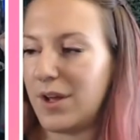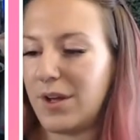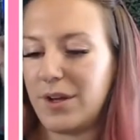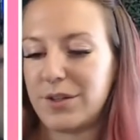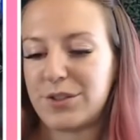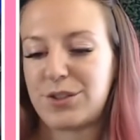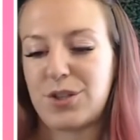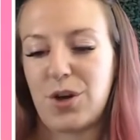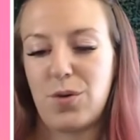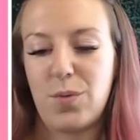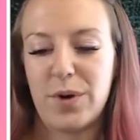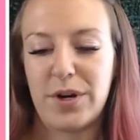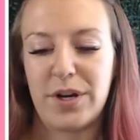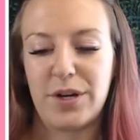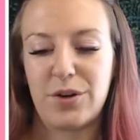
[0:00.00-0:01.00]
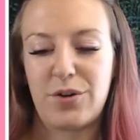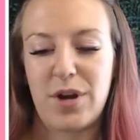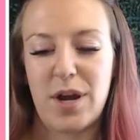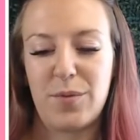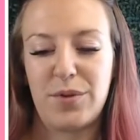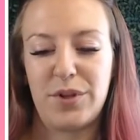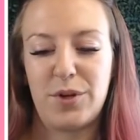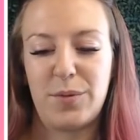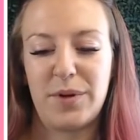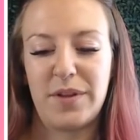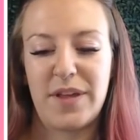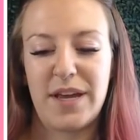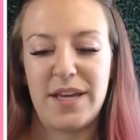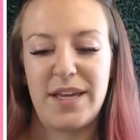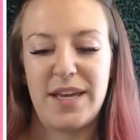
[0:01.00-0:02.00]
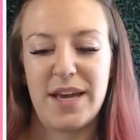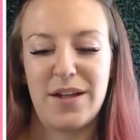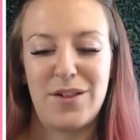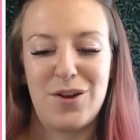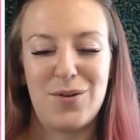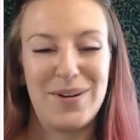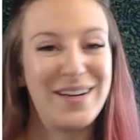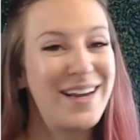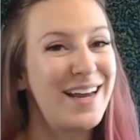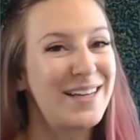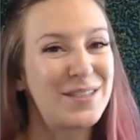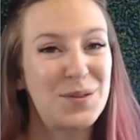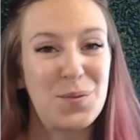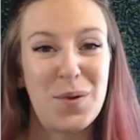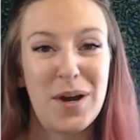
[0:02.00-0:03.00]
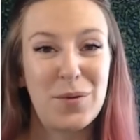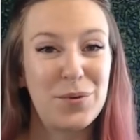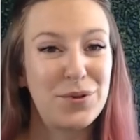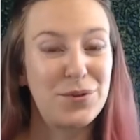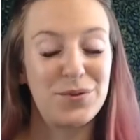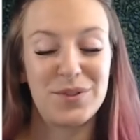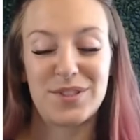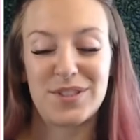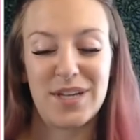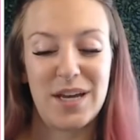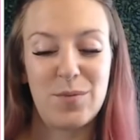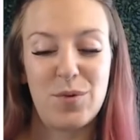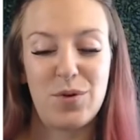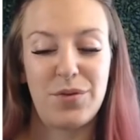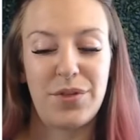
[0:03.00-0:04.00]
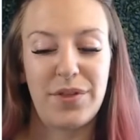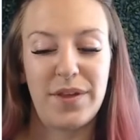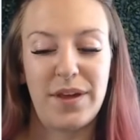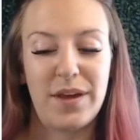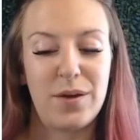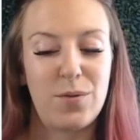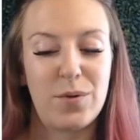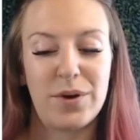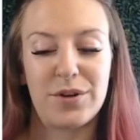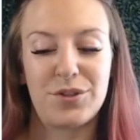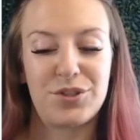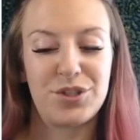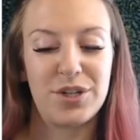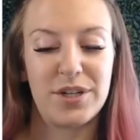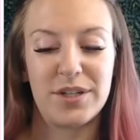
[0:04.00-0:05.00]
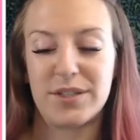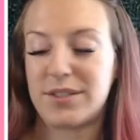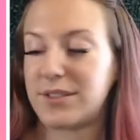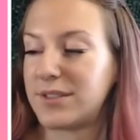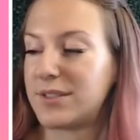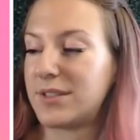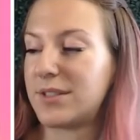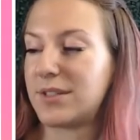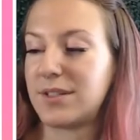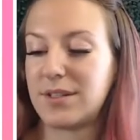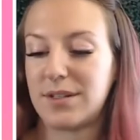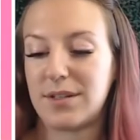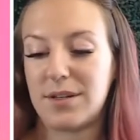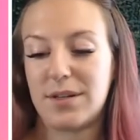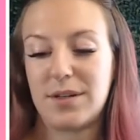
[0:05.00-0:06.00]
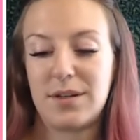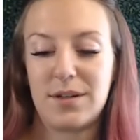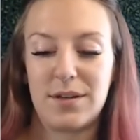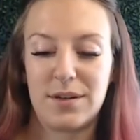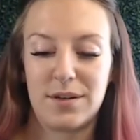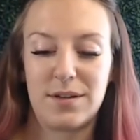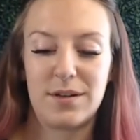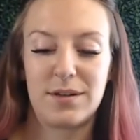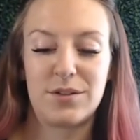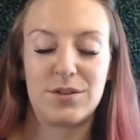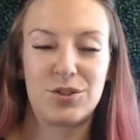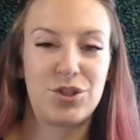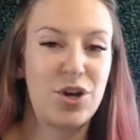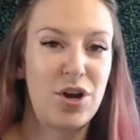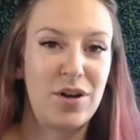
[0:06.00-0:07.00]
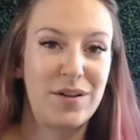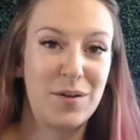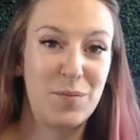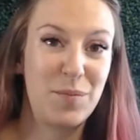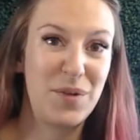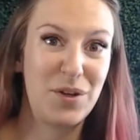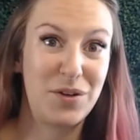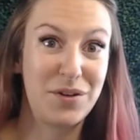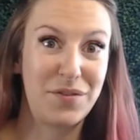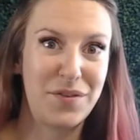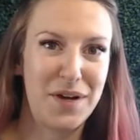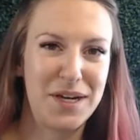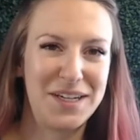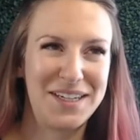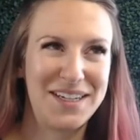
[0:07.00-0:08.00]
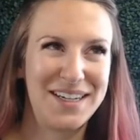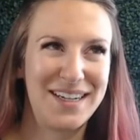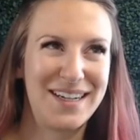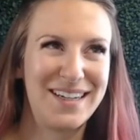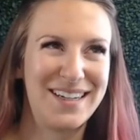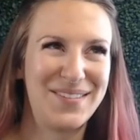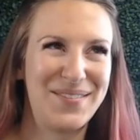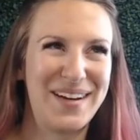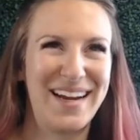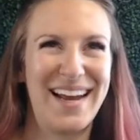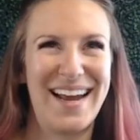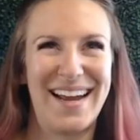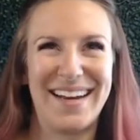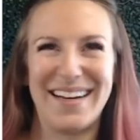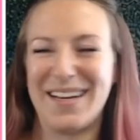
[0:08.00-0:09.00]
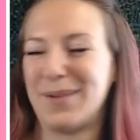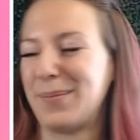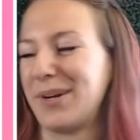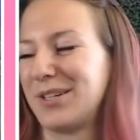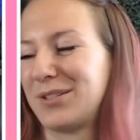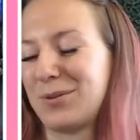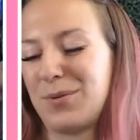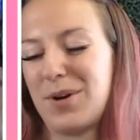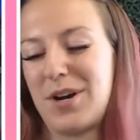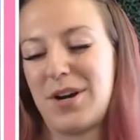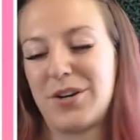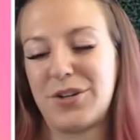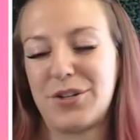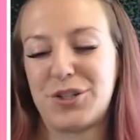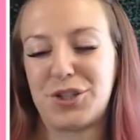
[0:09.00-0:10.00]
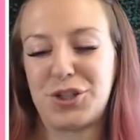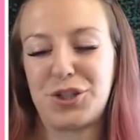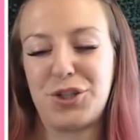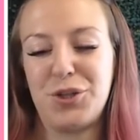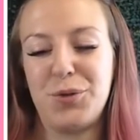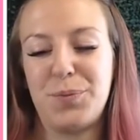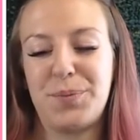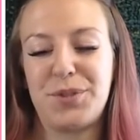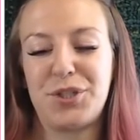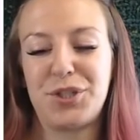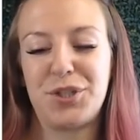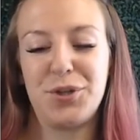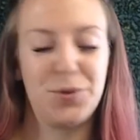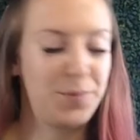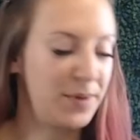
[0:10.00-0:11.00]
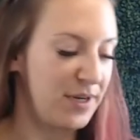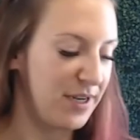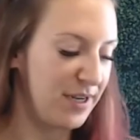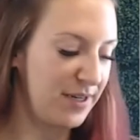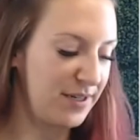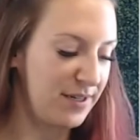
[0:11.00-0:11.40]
So we're going to grab a little bit of that yellow, and guess what? We're doing the same old thing. We're just chocolate milkifying it by adding a bunch of water, scooping it